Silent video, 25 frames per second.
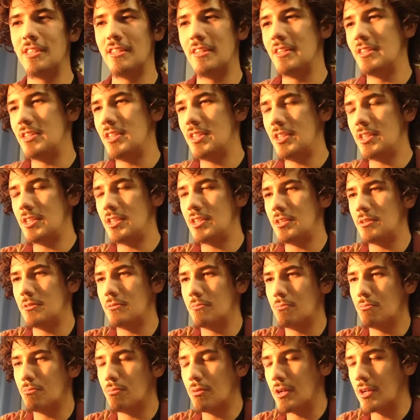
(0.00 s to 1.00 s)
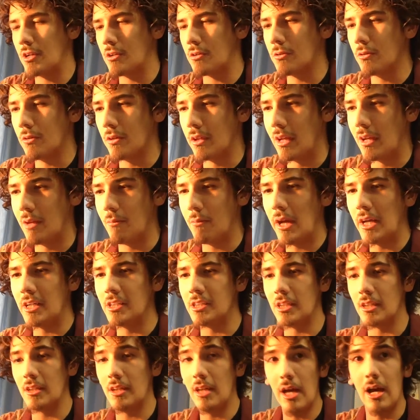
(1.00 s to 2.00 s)
It's just pretty cool and
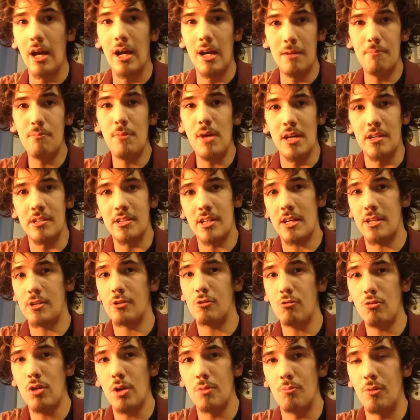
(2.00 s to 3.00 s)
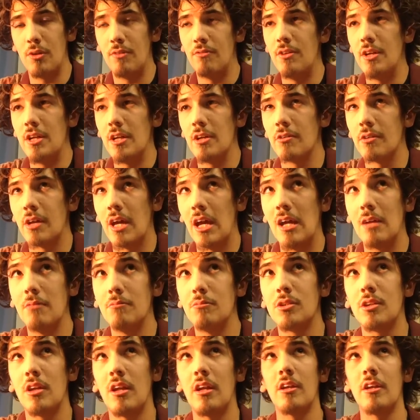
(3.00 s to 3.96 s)
amazing. Yeah, I admit, I grew up with video games.